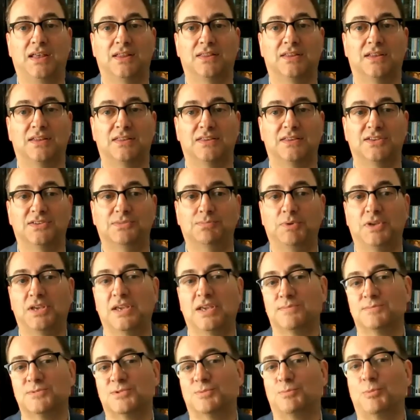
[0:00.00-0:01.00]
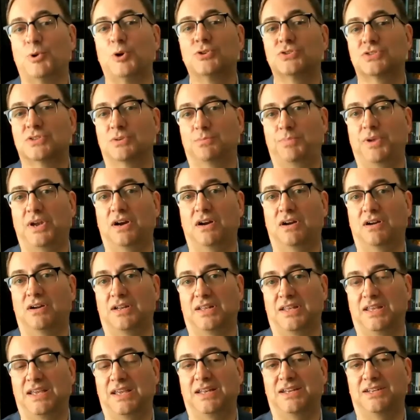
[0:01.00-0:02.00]
that this becomes most
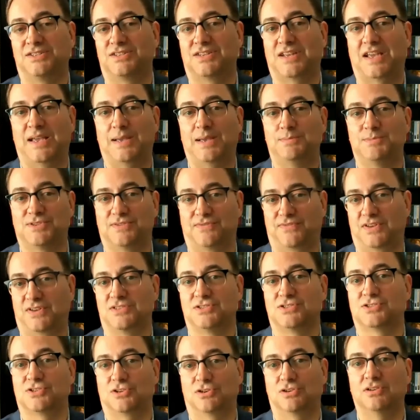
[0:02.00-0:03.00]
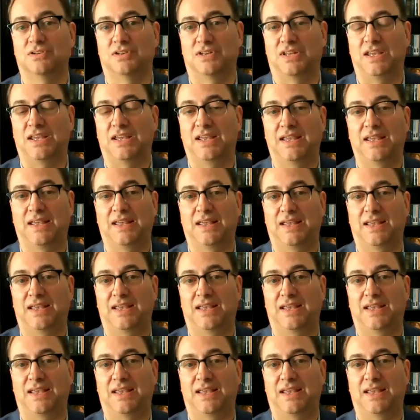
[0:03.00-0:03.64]
apparent again in times of uncertainty.